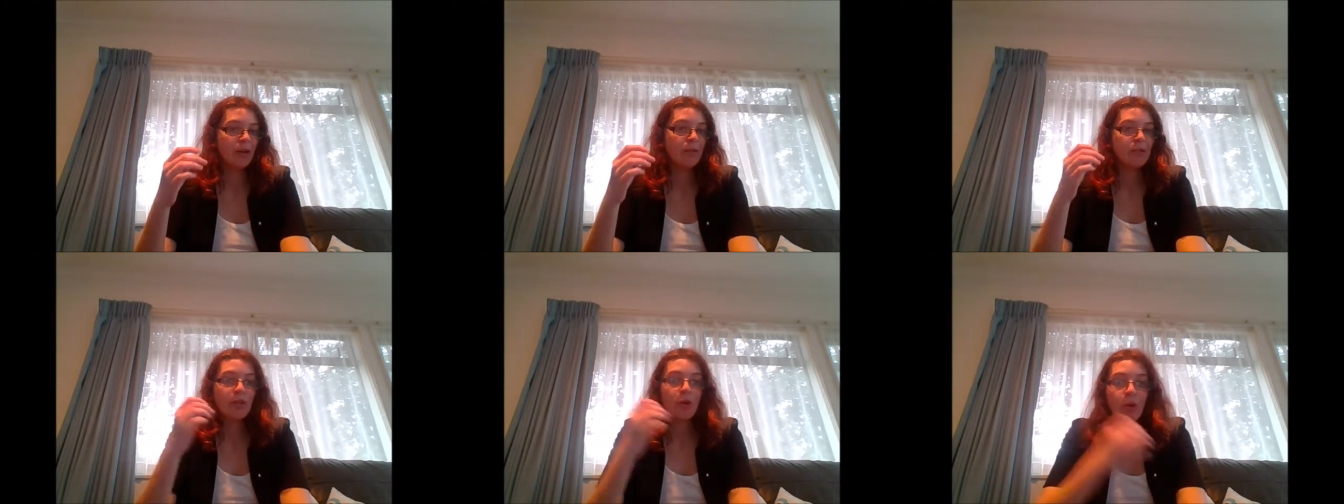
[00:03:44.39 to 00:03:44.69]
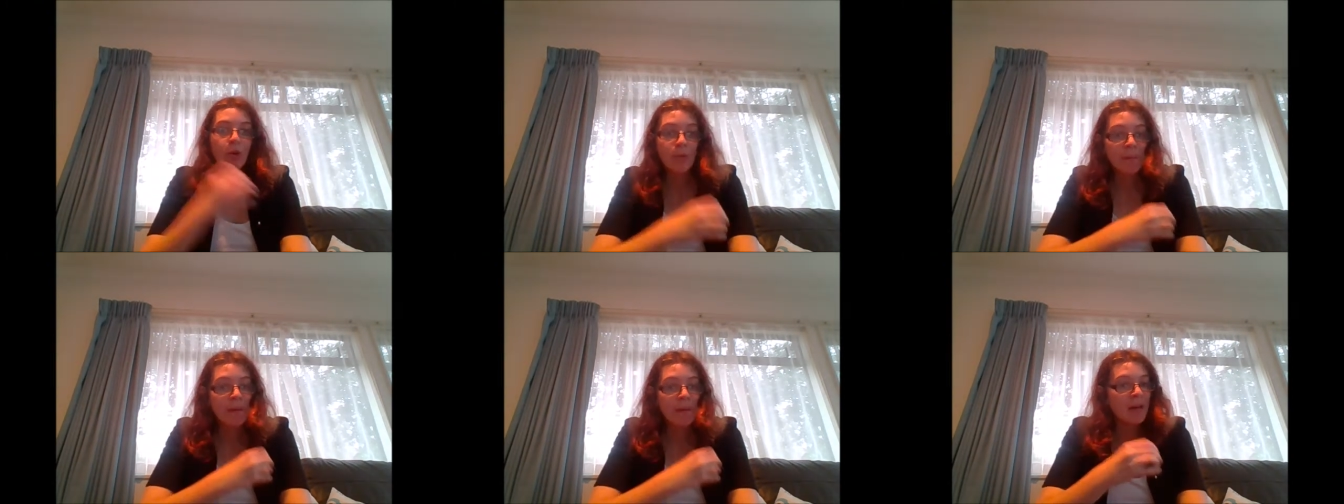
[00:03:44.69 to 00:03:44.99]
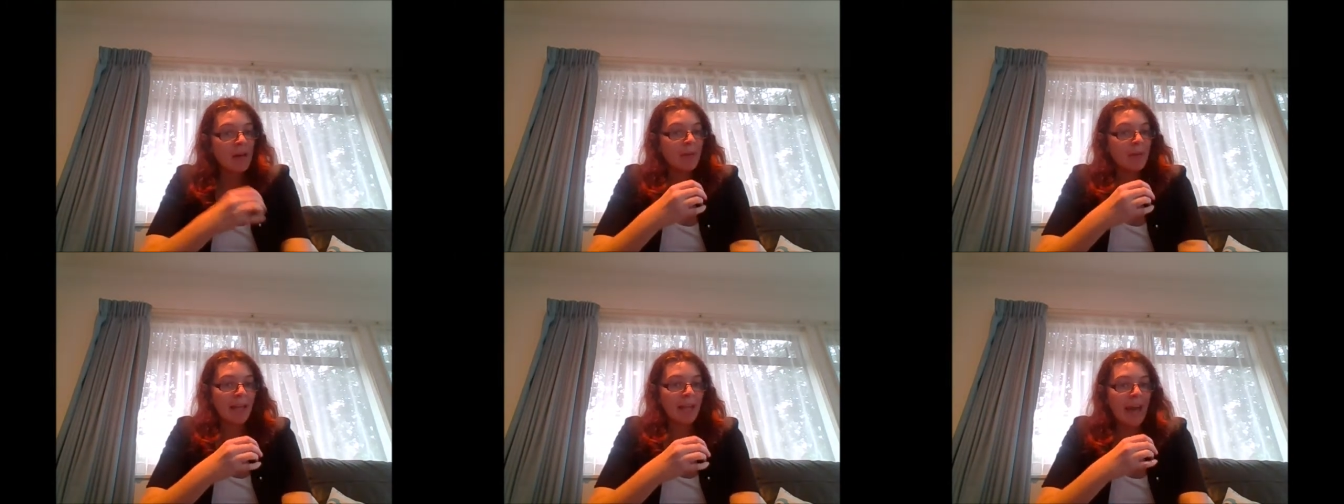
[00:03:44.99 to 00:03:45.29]
you'll be
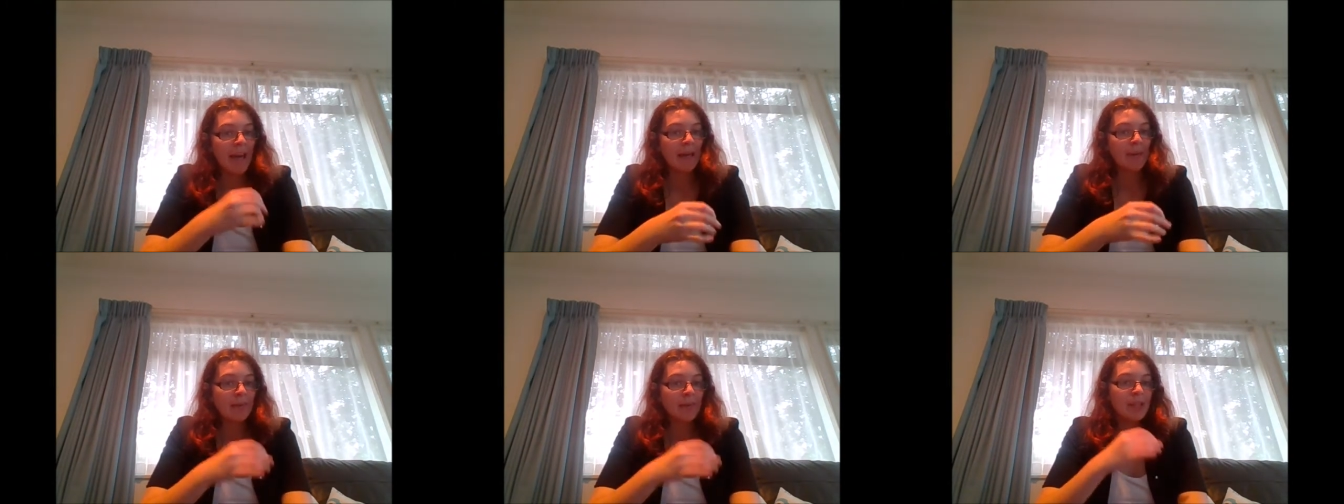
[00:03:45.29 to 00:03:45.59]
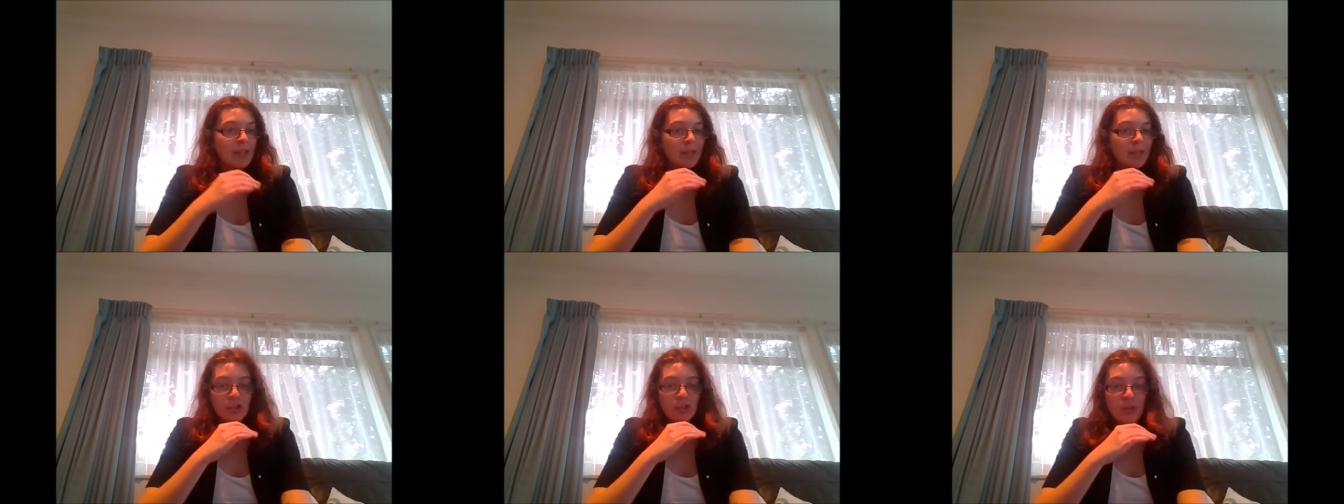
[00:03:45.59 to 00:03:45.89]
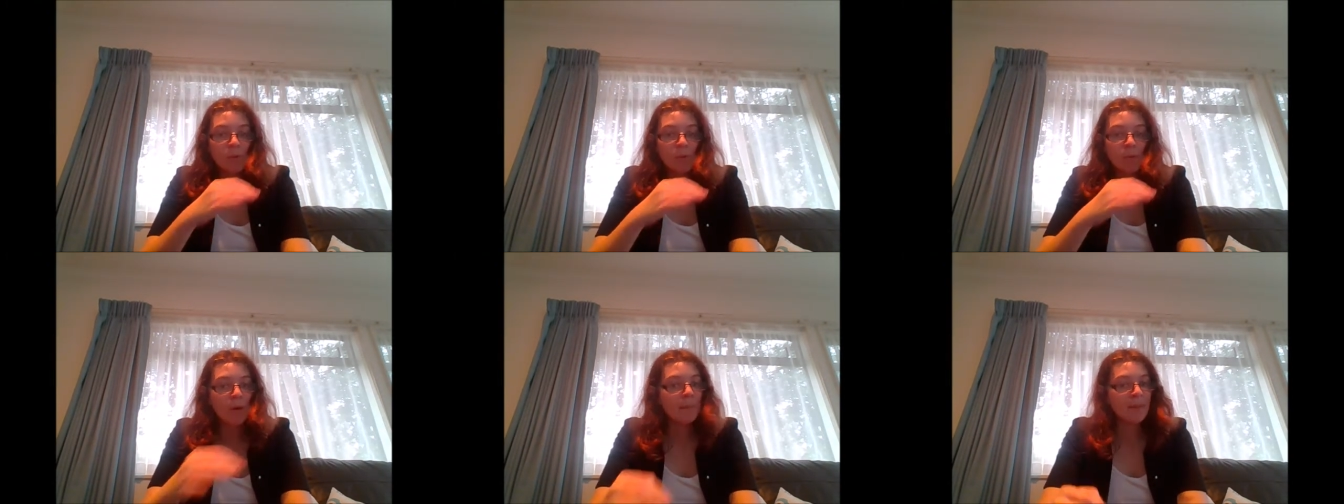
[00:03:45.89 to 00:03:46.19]
okay because you
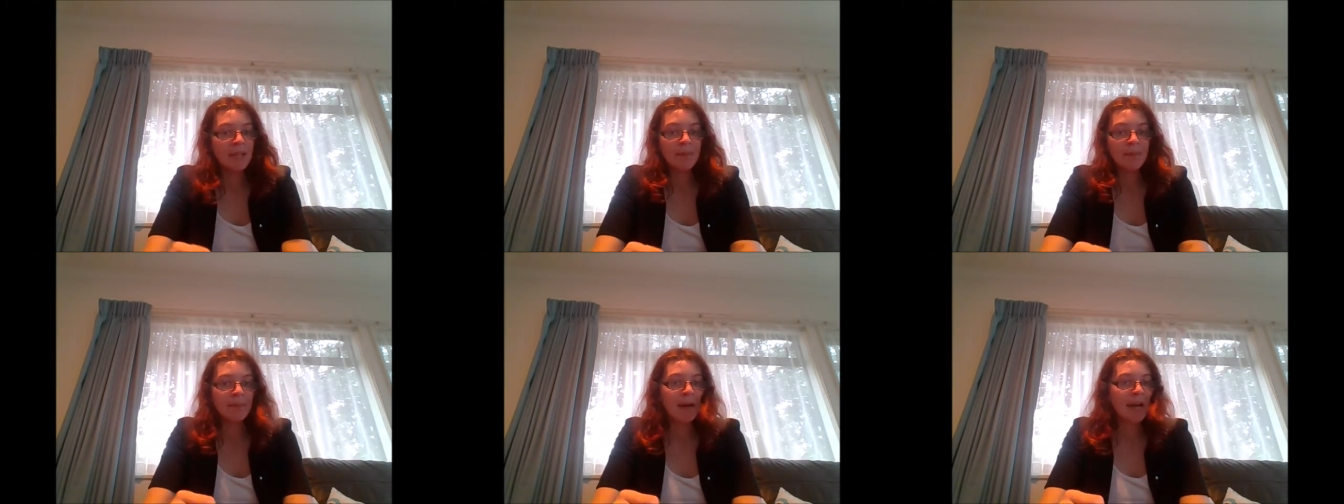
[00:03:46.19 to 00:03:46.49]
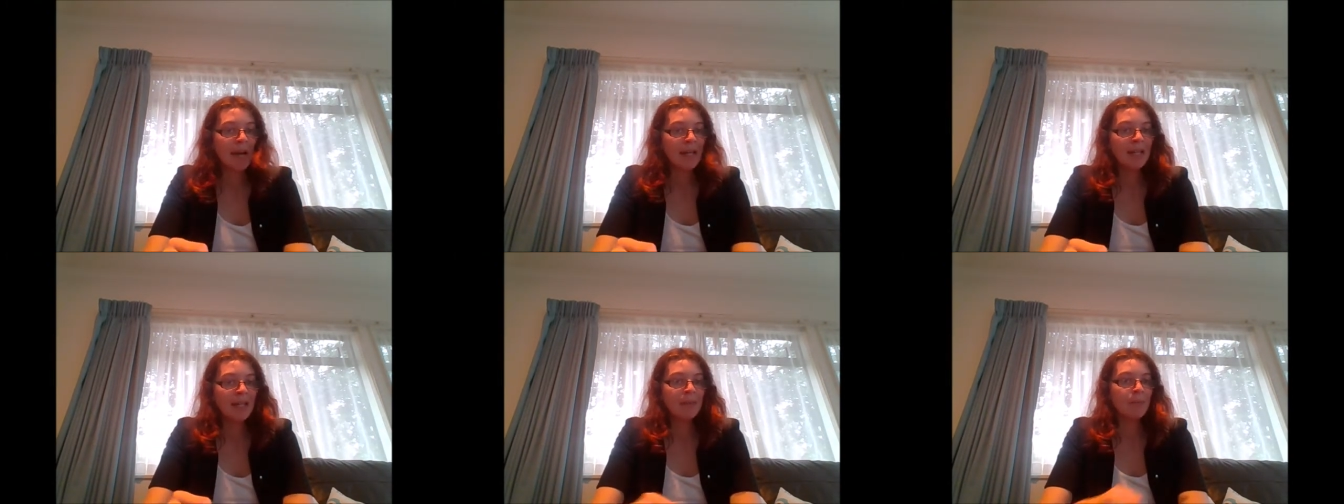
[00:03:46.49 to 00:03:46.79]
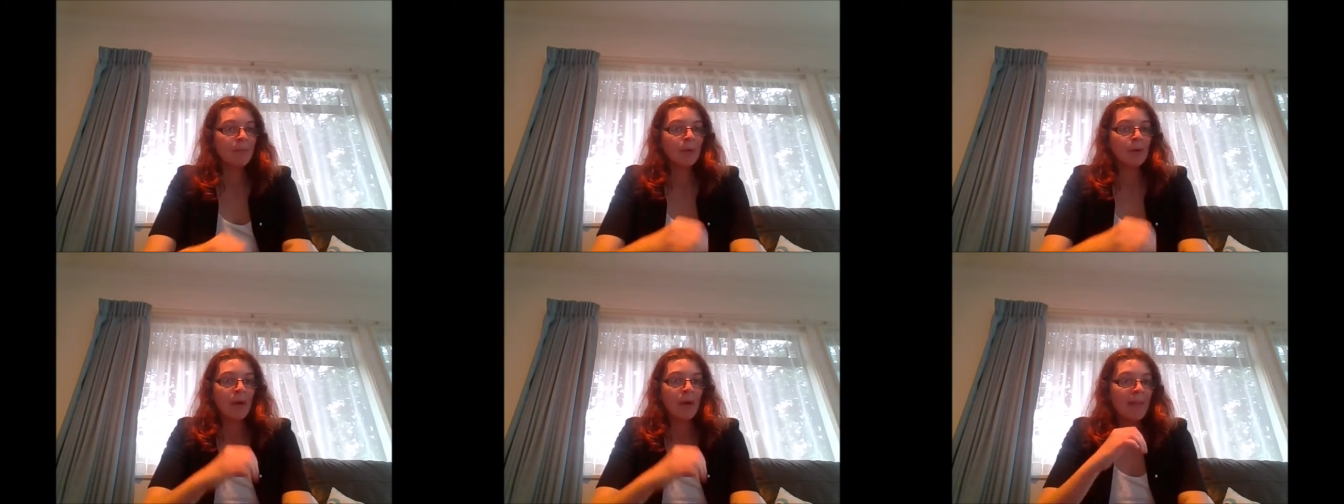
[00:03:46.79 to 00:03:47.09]
won't be in pain
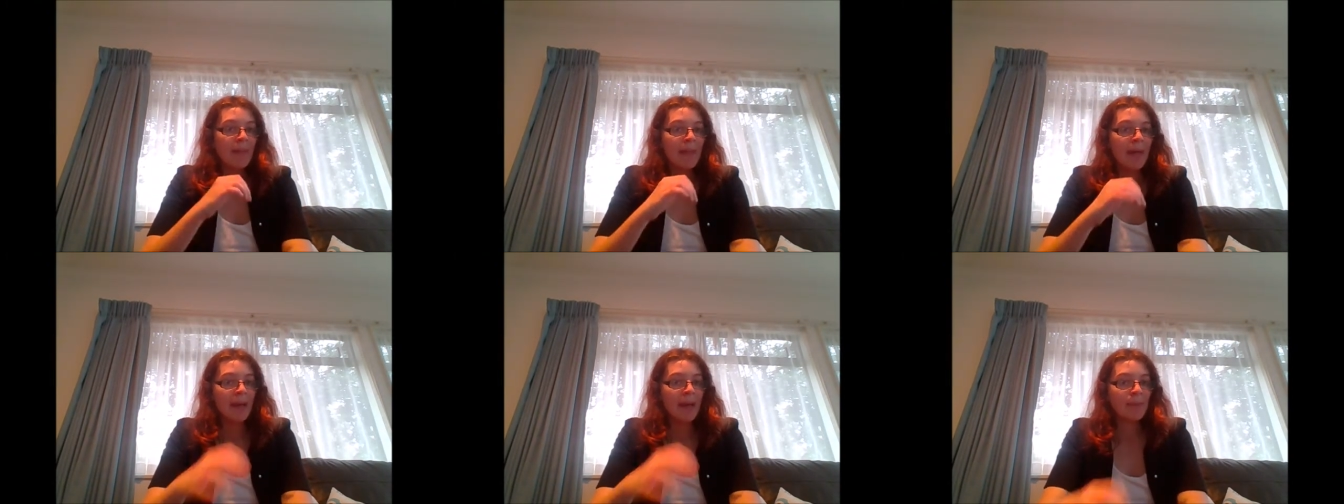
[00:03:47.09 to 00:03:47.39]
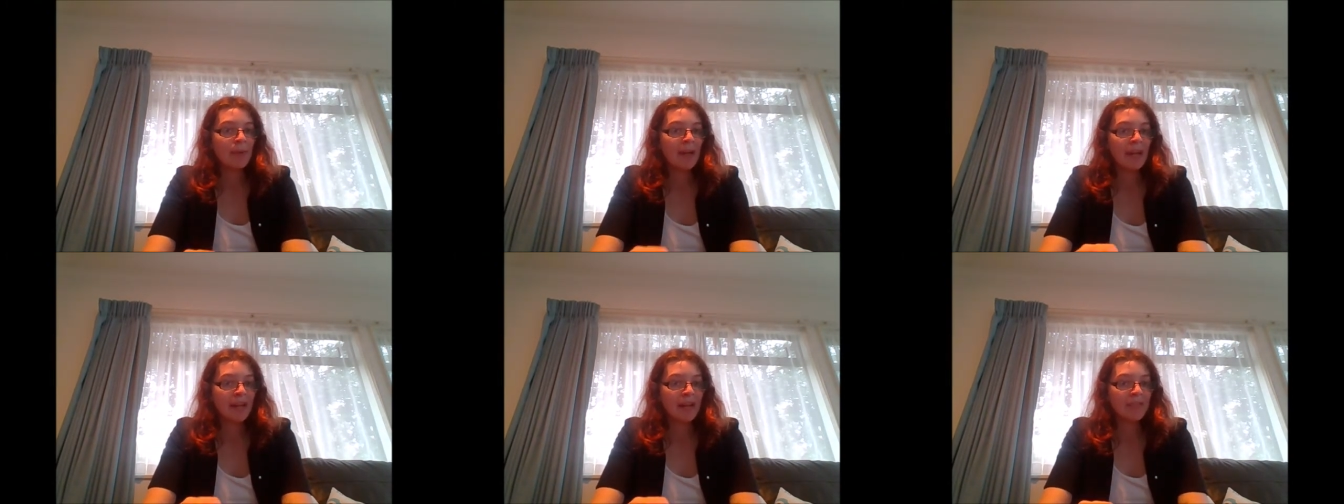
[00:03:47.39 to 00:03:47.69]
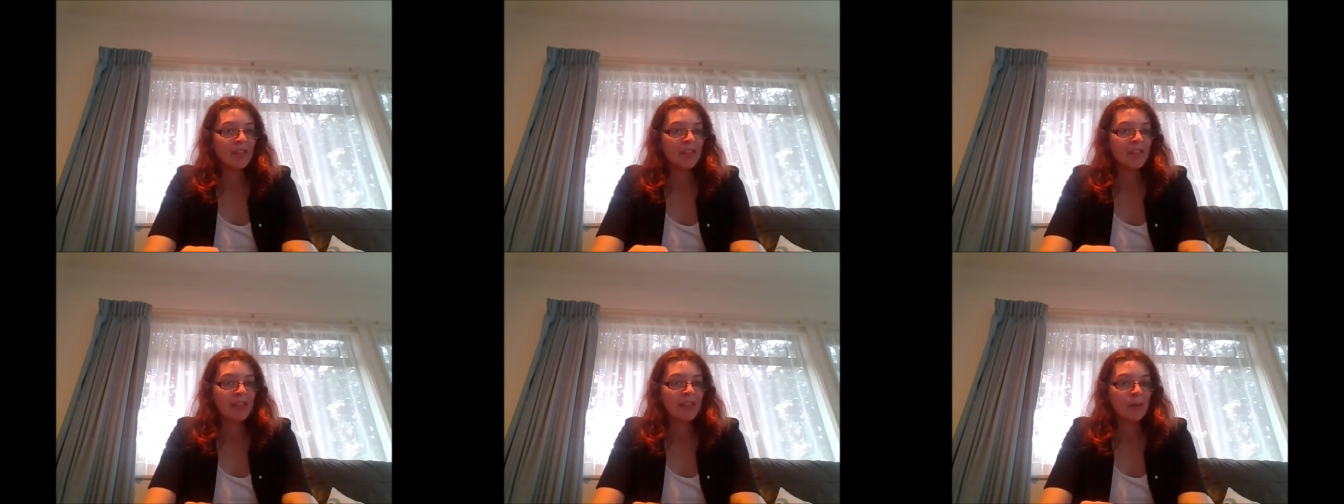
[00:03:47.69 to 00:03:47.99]
anymore and they won't have
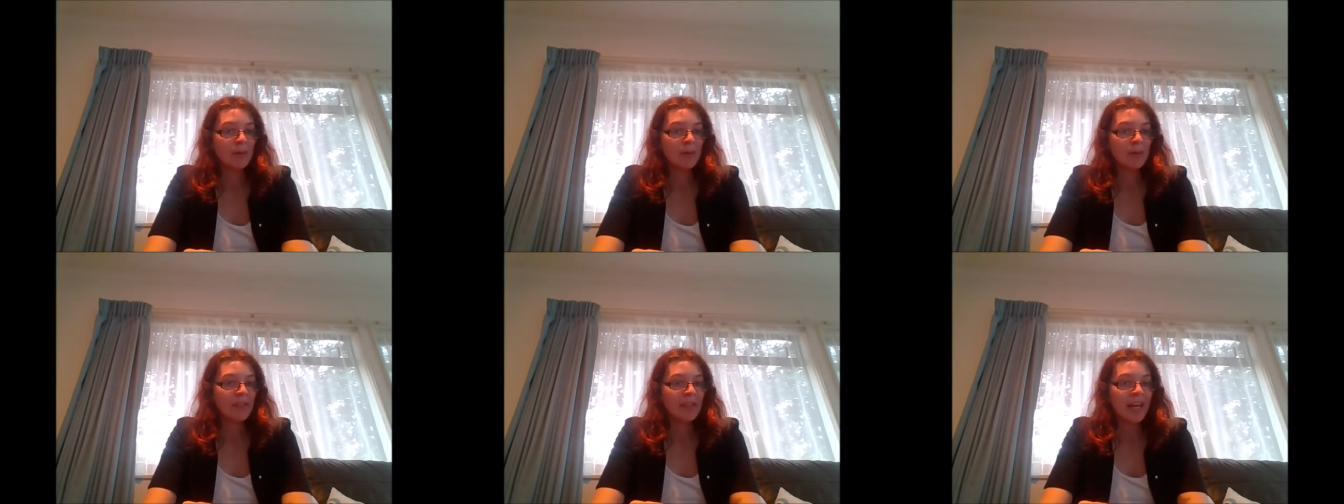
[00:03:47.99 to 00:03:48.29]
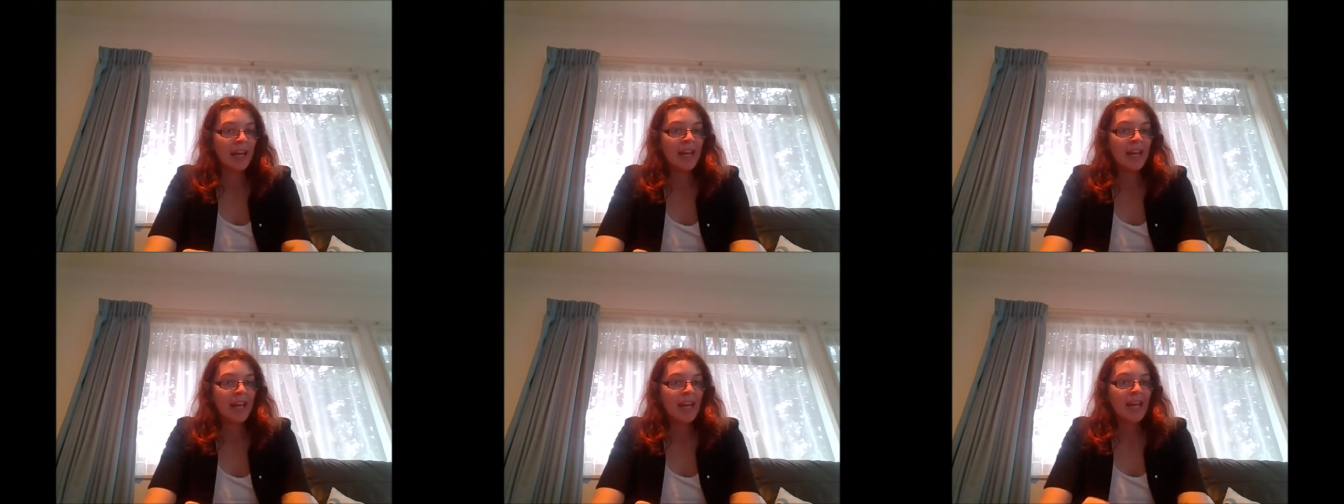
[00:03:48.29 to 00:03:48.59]
to deal with that.